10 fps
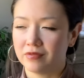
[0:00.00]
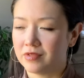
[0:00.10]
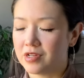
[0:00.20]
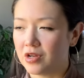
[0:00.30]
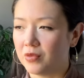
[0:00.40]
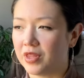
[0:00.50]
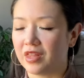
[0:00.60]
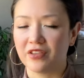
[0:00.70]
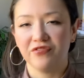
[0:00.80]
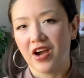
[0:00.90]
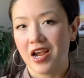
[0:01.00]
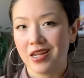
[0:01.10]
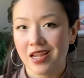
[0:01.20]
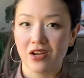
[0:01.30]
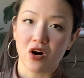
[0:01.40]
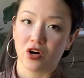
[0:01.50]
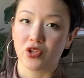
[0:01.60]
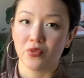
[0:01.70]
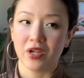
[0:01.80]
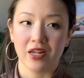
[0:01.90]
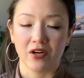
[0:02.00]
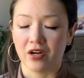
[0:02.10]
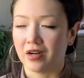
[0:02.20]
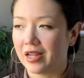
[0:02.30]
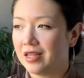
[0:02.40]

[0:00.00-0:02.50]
you know, with like fighting, arguing, or,